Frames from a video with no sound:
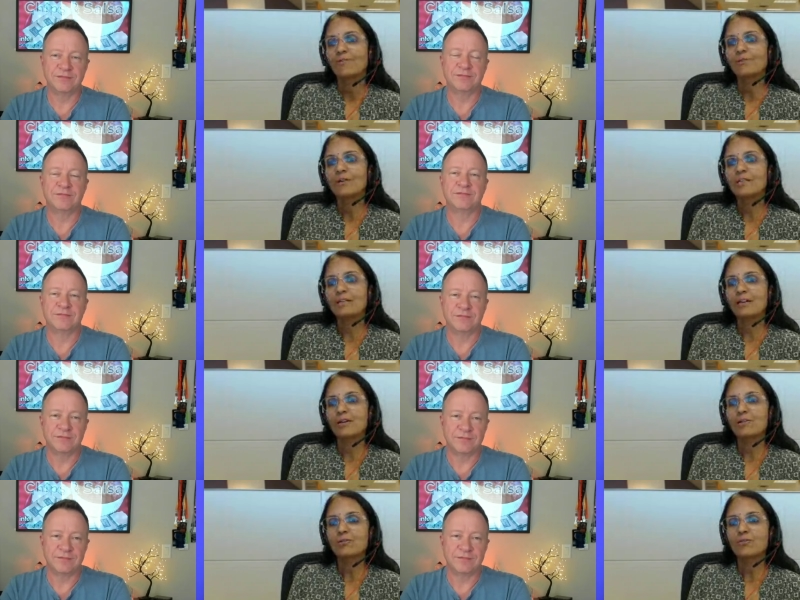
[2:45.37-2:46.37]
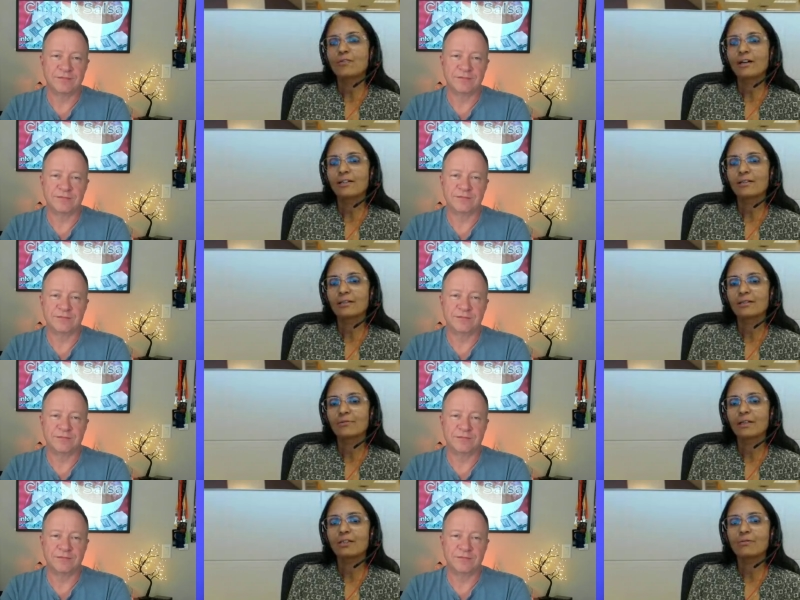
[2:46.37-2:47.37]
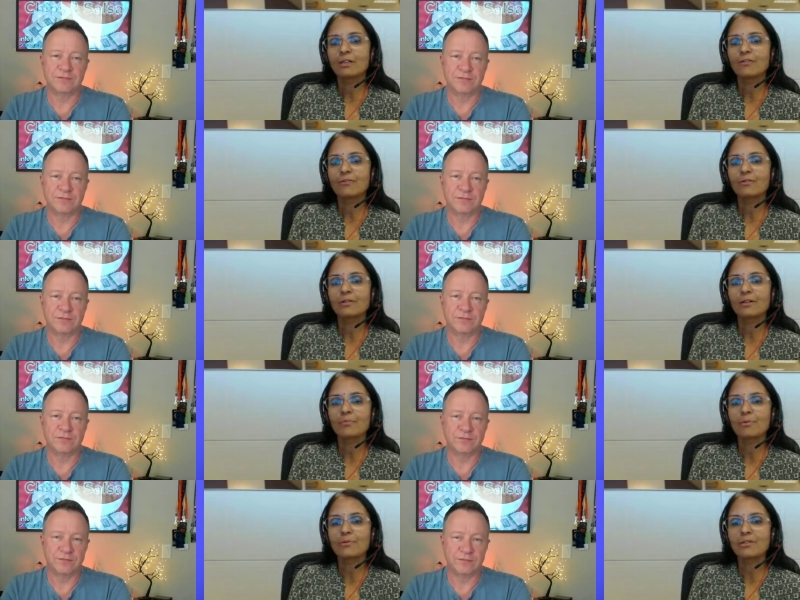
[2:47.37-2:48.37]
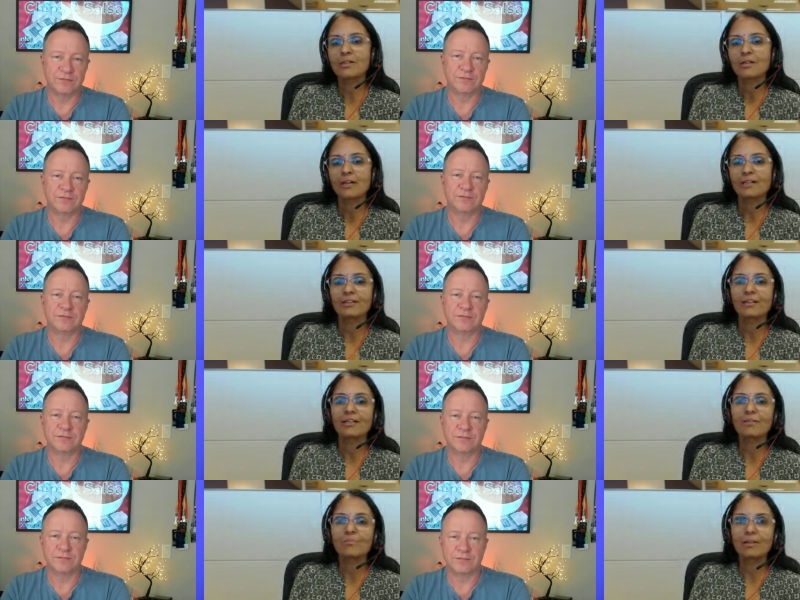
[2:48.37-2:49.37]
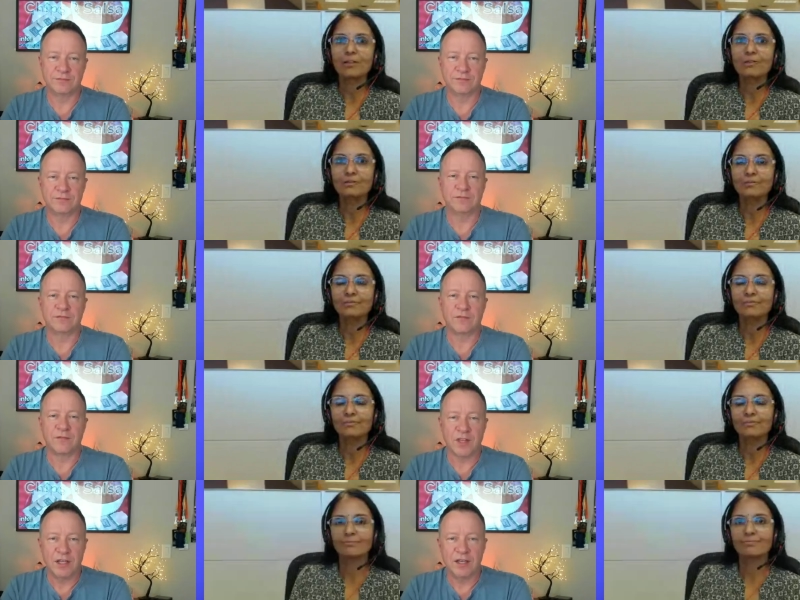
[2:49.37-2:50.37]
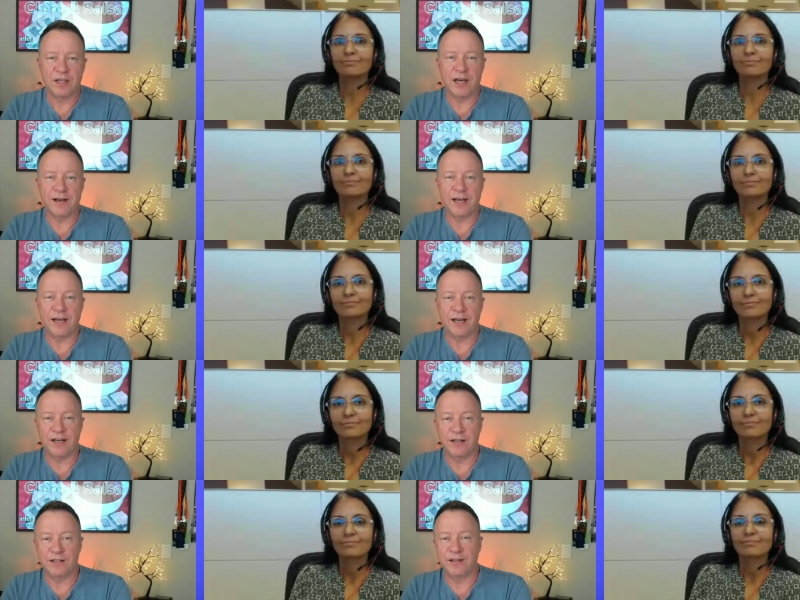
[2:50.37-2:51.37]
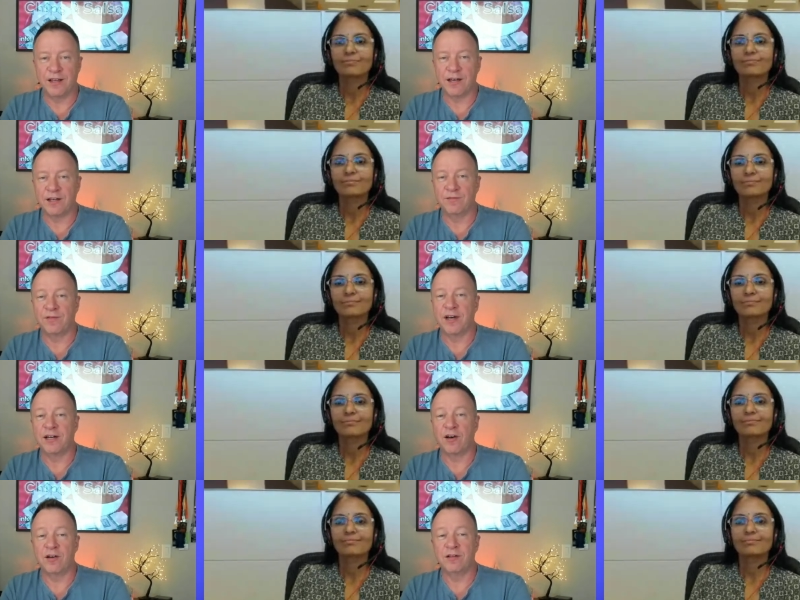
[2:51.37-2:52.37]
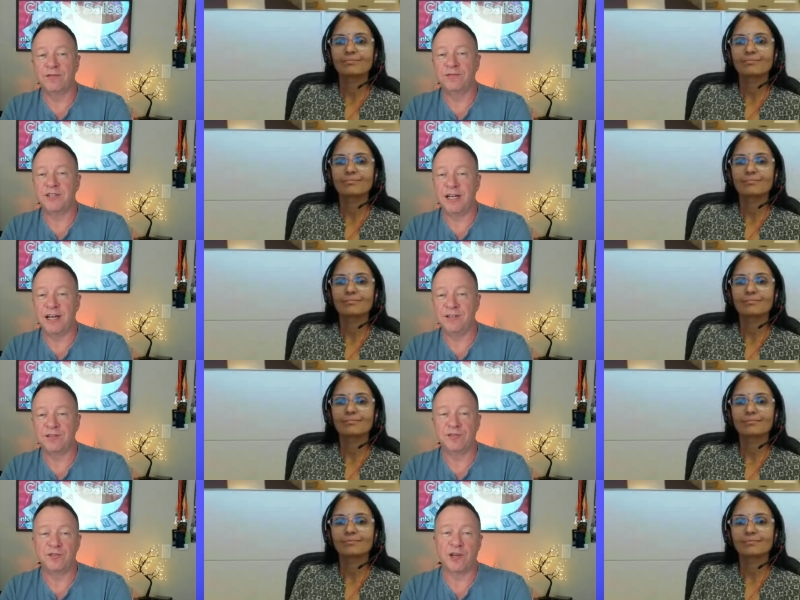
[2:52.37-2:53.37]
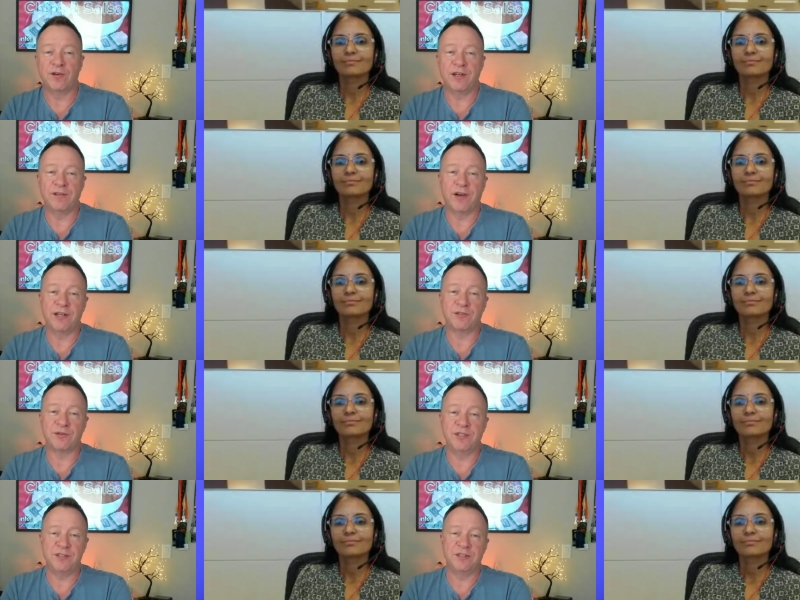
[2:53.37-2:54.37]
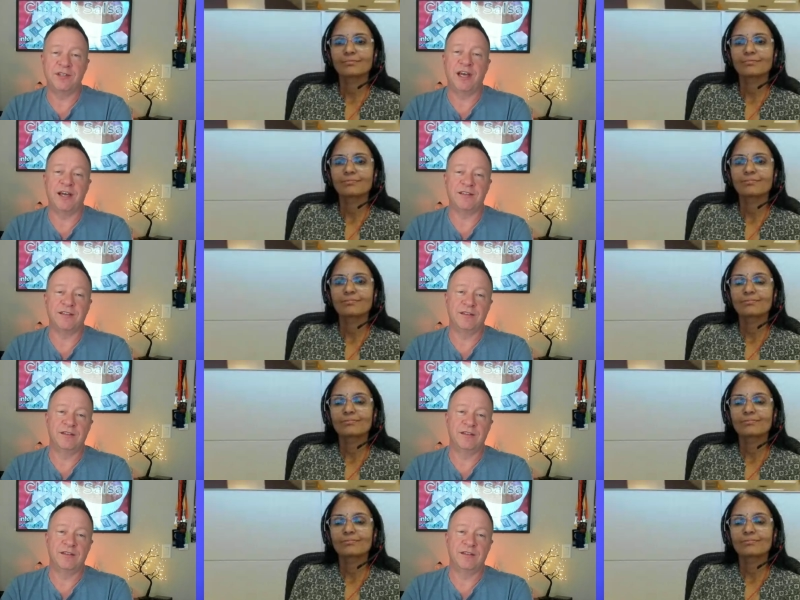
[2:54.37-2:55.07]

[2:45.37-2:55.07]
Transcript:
Speaker 1: Viewers can also find the 2024 report at the link below.
Speaker 2: Yeah, and they can find all of today's security advisories at